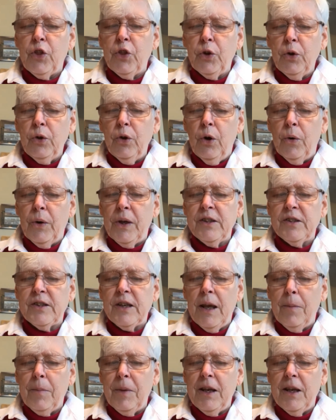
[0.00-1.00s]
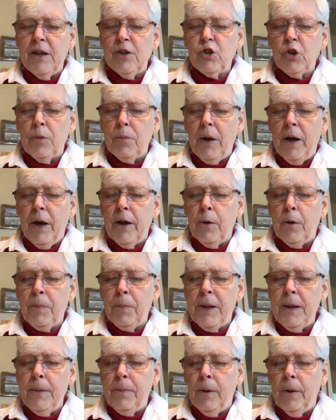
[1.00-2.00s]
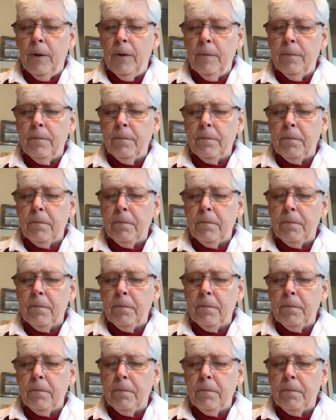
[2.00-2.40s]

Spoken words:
thorough examination by our people,